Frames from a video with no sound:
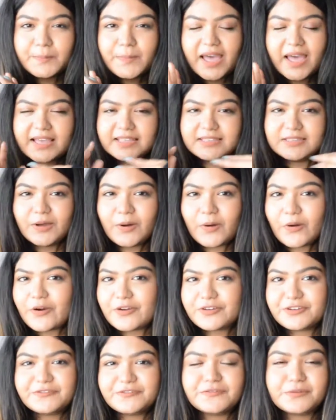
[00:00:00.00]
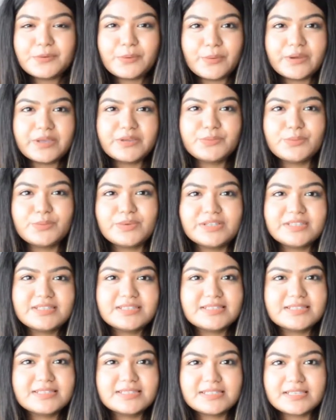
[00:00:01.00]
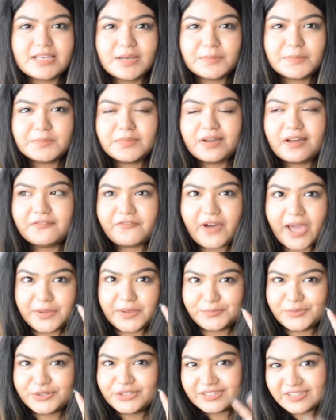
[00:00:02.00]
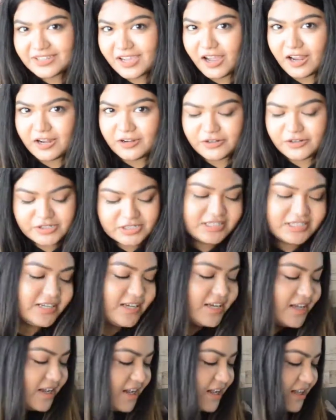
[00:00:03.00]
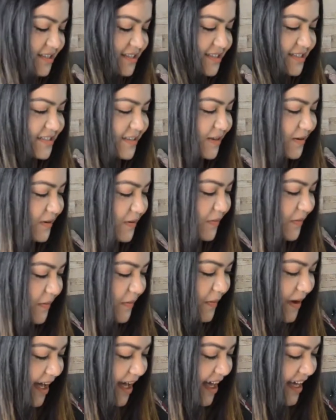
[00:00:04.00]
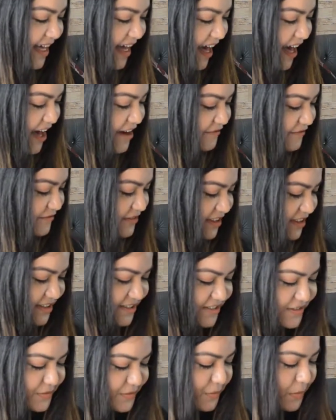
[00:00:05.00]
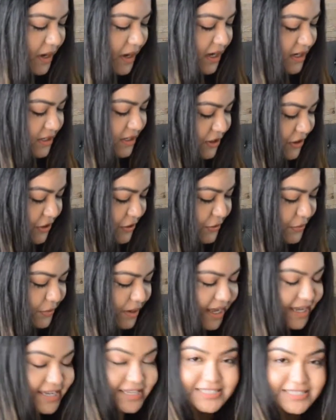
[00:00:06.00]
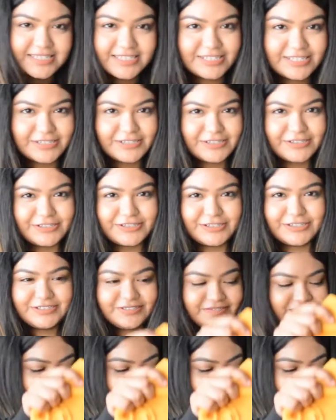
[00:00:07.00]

I thought of going with some vibrant color so I have this one right here